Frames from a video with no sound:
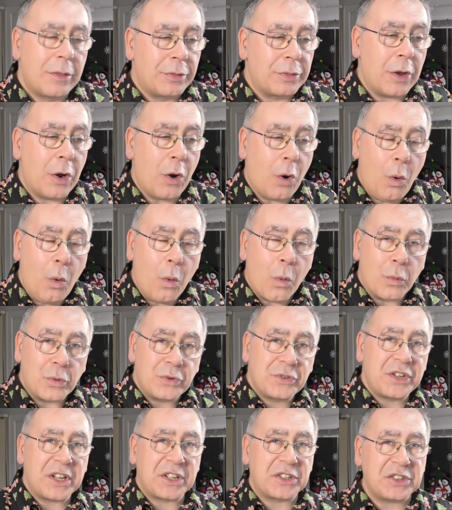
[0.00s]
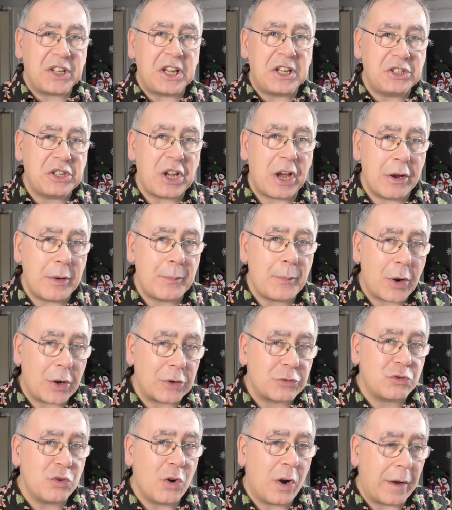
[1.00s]
they're all sixteen
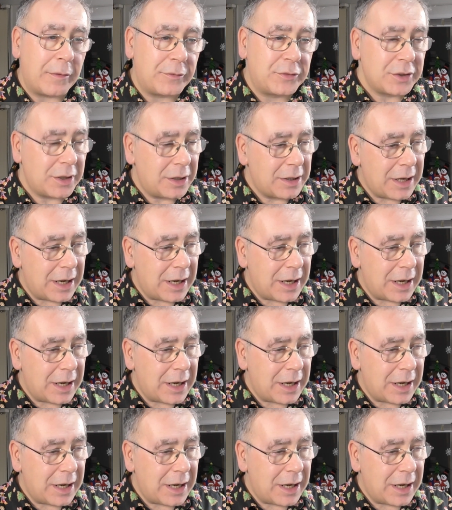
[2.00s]
terabyte drives.